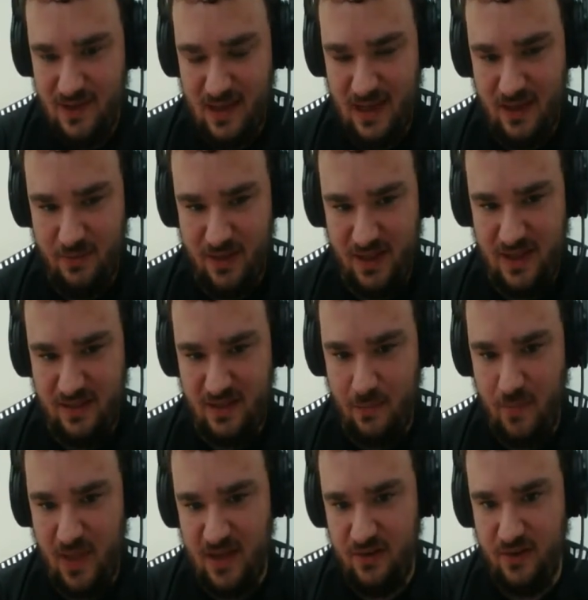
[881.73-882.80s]
And we get the
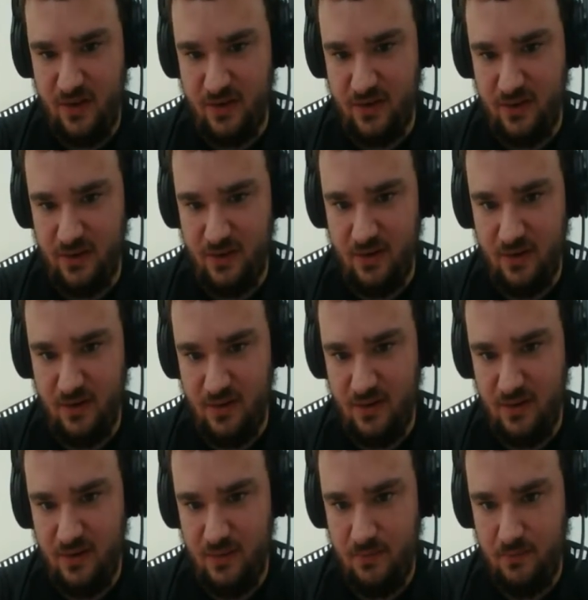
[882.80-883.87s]
Mad Doctor
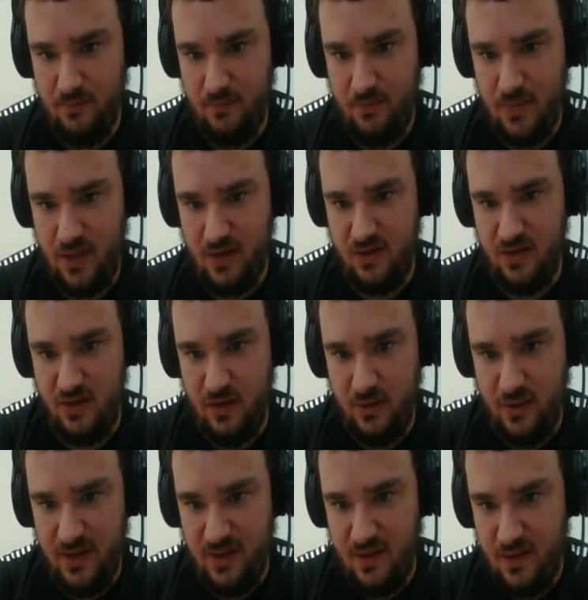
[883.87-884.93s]

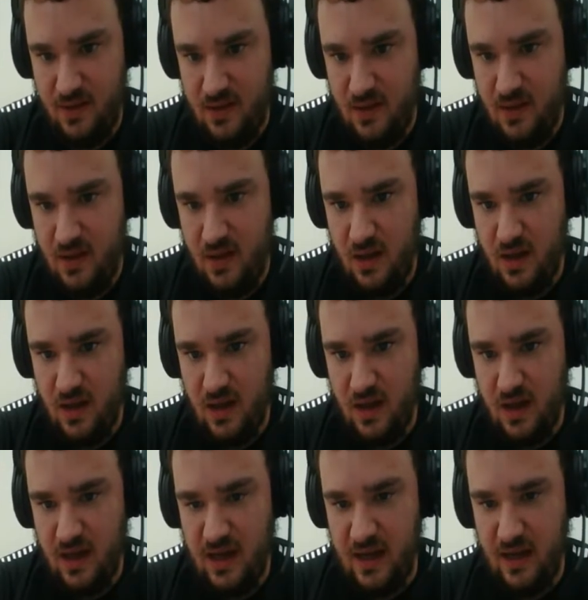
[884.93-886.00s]
continuing.
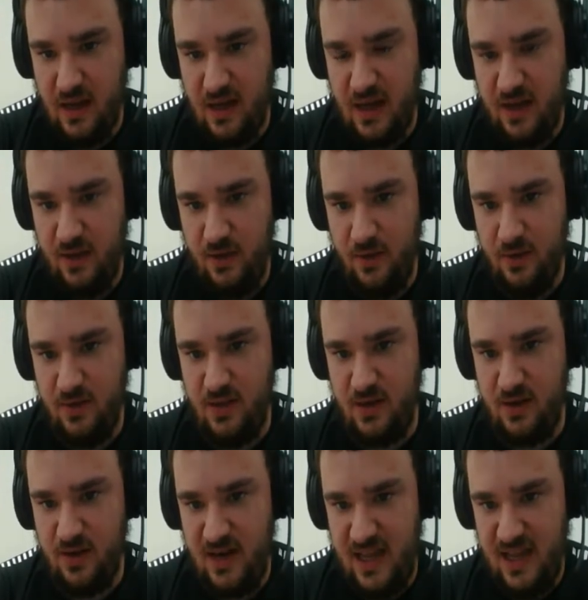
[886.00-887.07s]
Are you
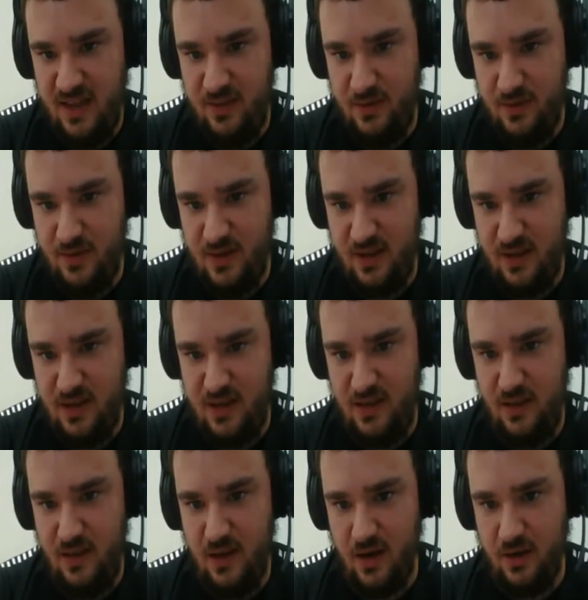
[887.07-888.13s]
trying
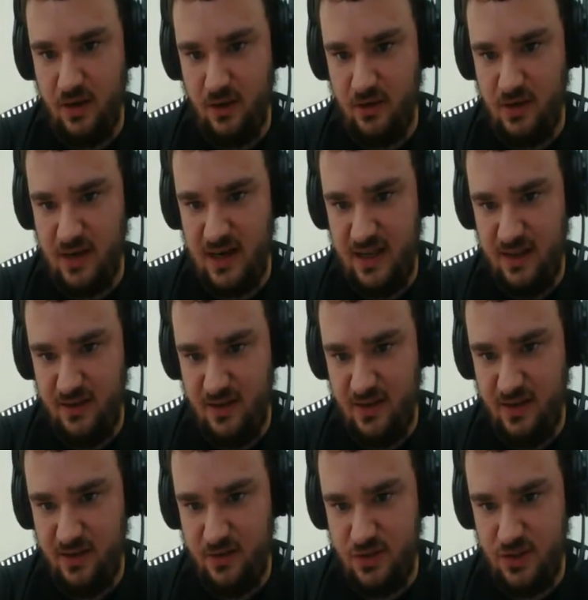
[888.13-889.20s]
to
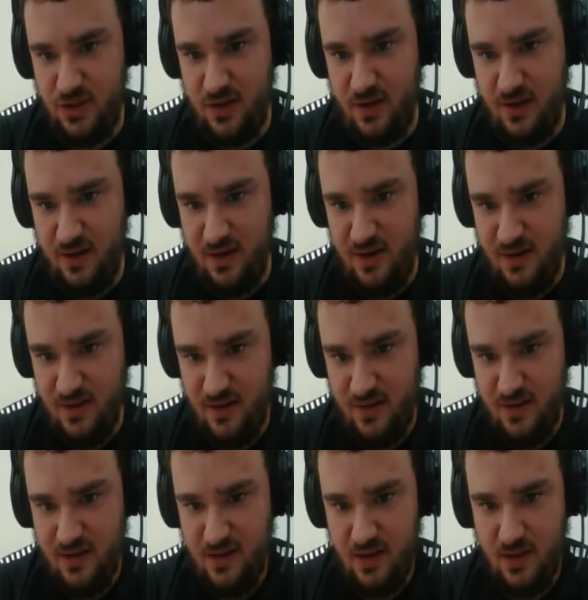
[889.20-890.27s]
kill John?
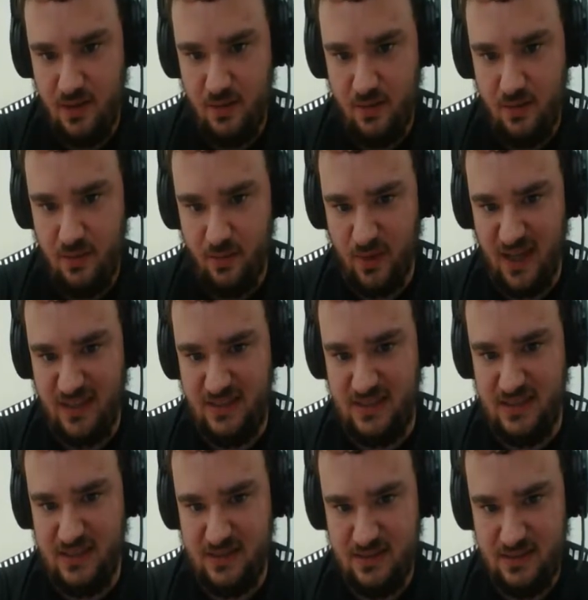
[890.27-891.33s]

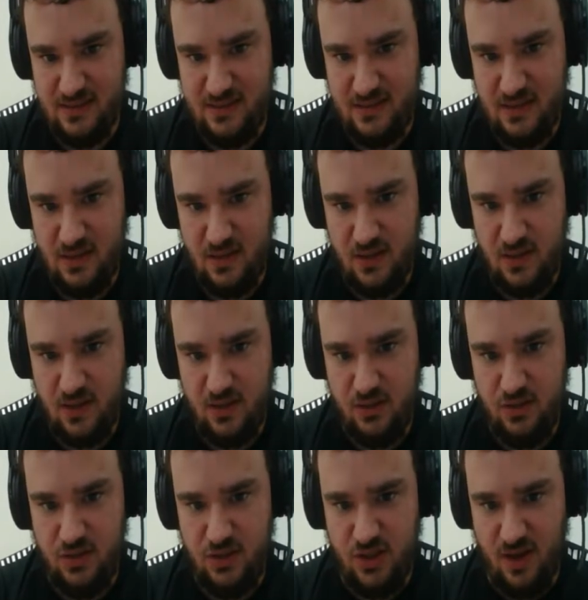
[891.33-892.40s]
What?
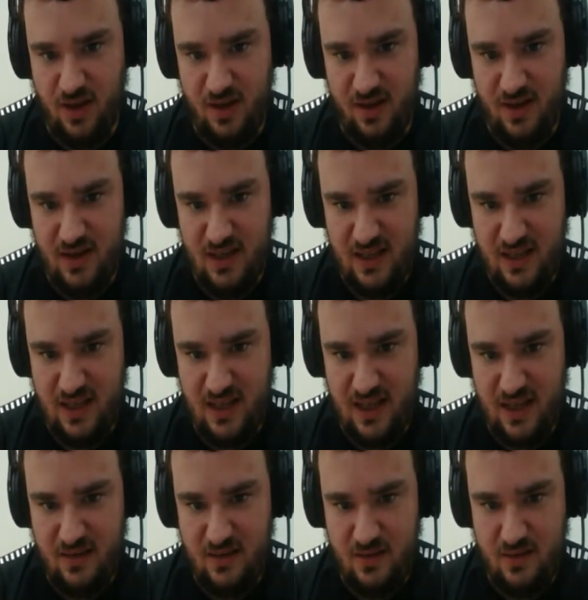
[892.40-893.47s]
John
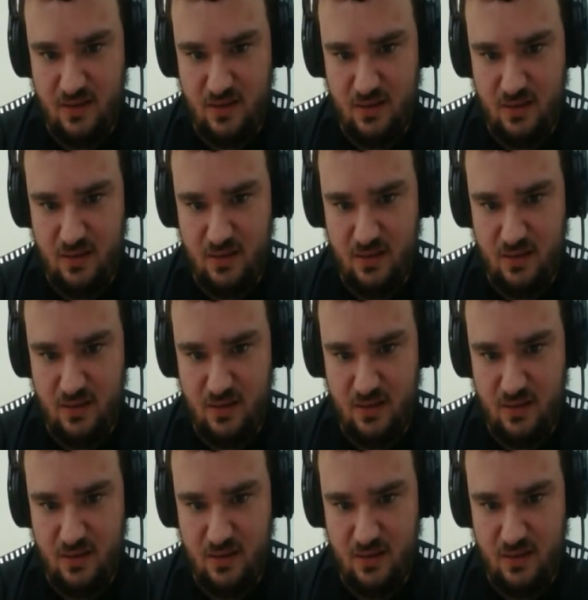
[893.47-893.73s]
gets